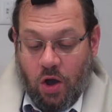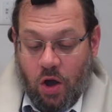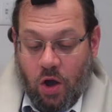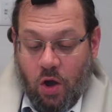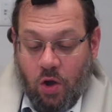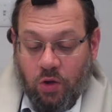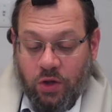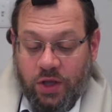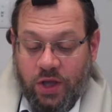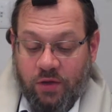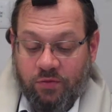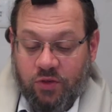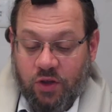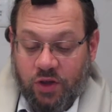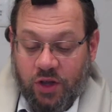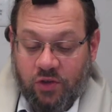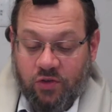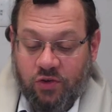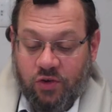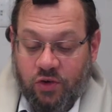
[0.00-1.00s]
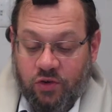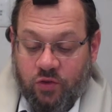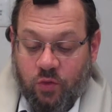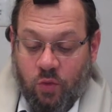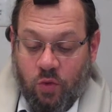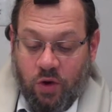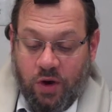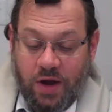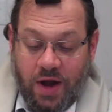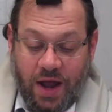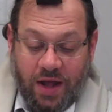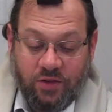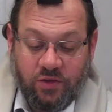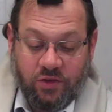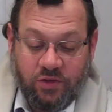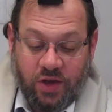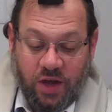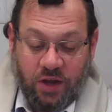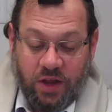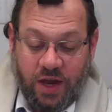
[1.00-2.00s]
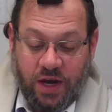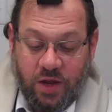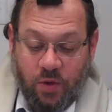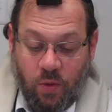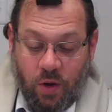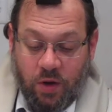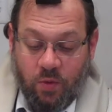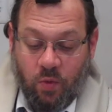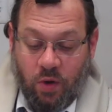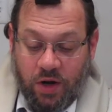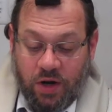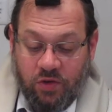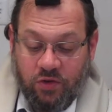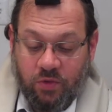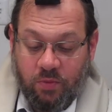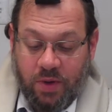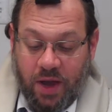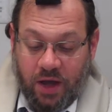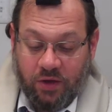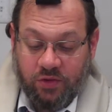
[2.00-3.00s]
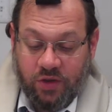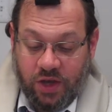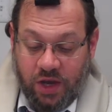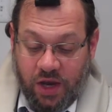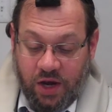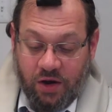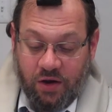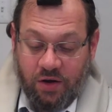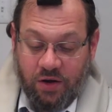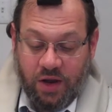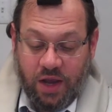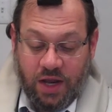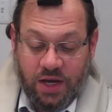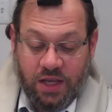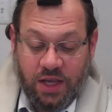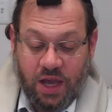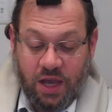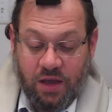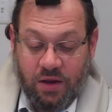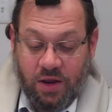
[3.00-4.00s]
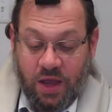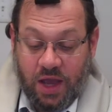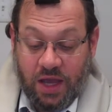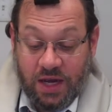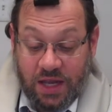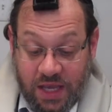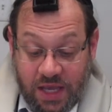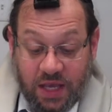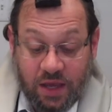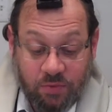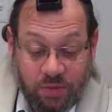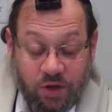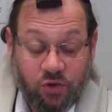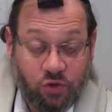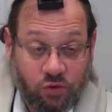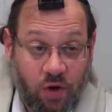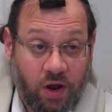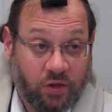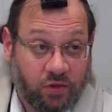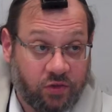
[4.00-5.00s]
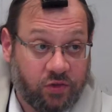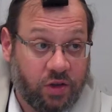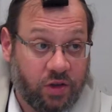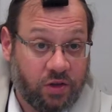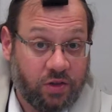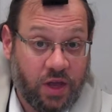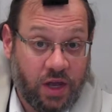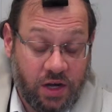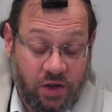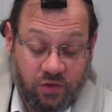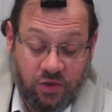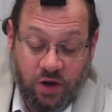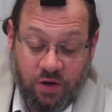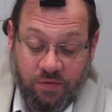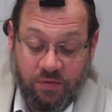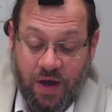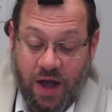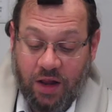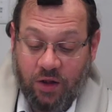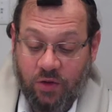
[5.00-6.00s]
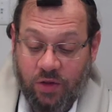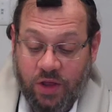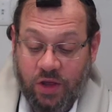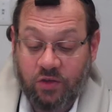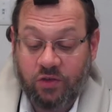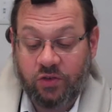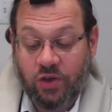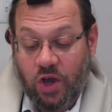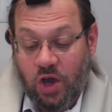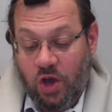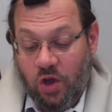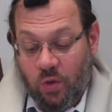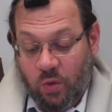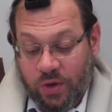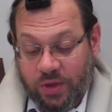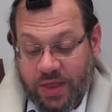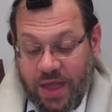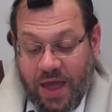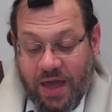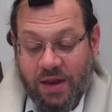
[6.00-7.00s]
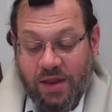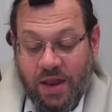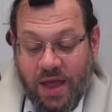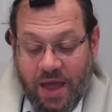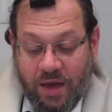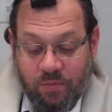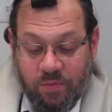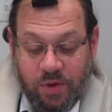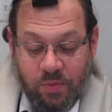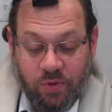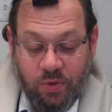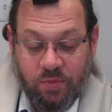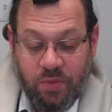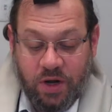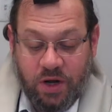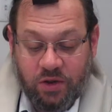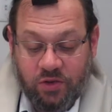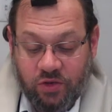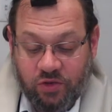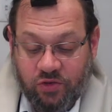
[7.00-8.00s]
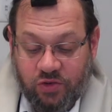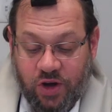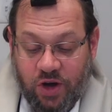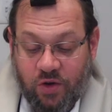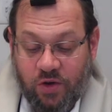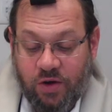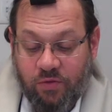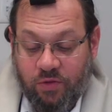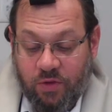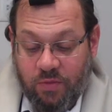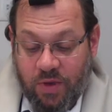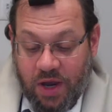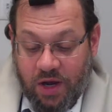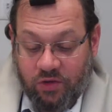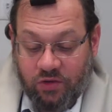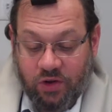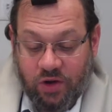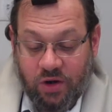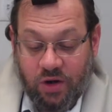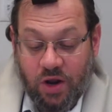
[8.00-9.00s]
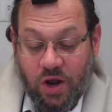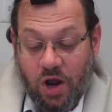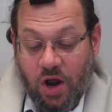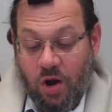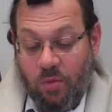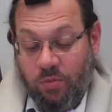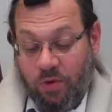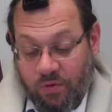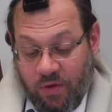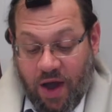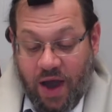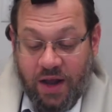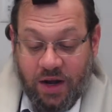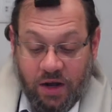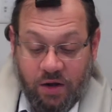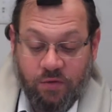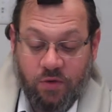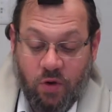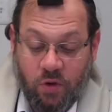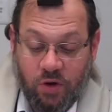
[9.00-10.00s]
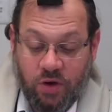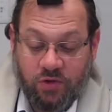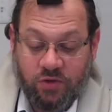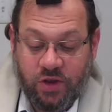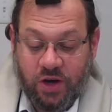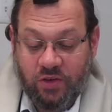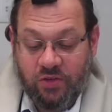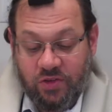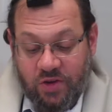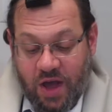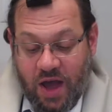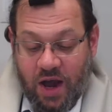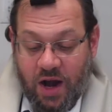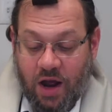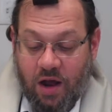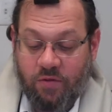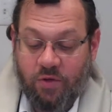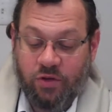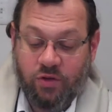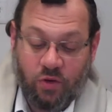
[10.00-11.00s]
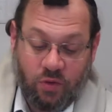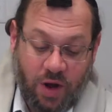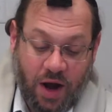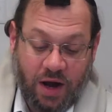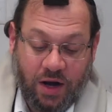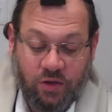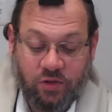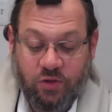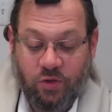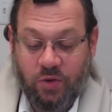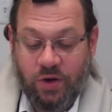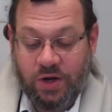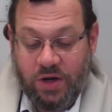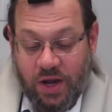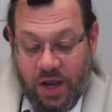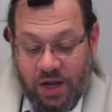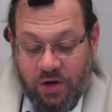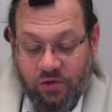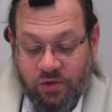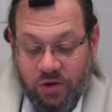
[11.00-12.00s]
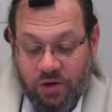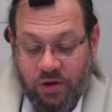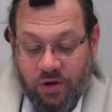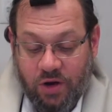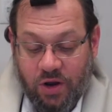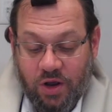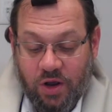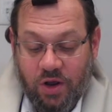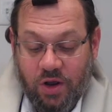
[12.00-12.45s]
Only if the listener is warned not to tell anyone what he's about to hear, and he can be trusted that he's going to follow this, would then that be permitted to share information, provided, of course, that it's not of a derogatory nature,